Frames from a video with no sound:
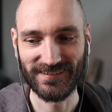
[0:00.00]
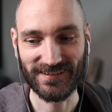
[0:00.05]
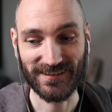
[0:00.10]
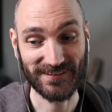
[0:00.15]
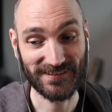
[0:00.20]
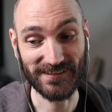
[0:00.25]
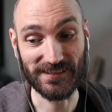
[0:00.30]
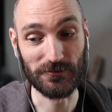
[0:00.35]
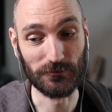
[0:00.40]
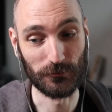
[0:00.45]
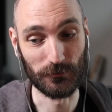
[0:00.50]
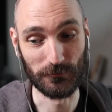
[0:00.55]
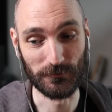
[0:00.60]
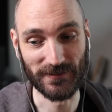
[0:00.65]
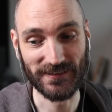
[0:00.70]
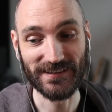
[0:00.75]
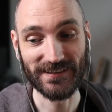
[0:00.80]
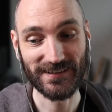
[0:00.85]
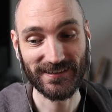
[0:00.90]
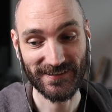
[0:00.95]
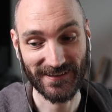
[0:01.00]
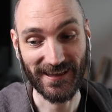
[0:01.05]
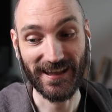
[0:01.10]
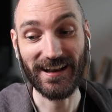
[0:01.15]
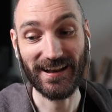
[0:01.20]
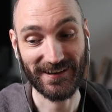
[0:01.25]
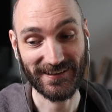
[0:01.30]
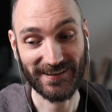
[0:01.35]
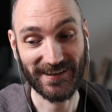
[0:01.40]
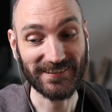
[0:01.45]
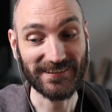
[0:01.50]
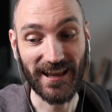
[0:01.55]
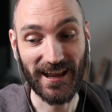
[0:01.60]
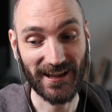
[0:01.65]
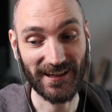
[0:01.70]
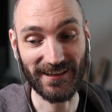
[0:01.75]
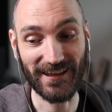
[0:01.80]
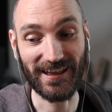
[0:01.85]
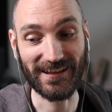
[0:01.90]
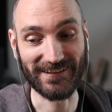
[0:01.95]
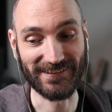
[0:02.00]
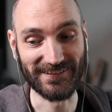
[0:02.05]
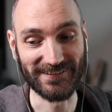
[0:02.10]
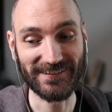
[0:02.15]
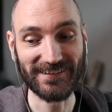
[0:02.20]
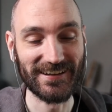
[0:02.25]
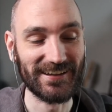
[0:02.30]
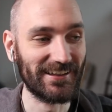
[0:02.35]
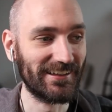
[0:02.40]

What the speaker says: See you, Rumi. Get the hell out of here.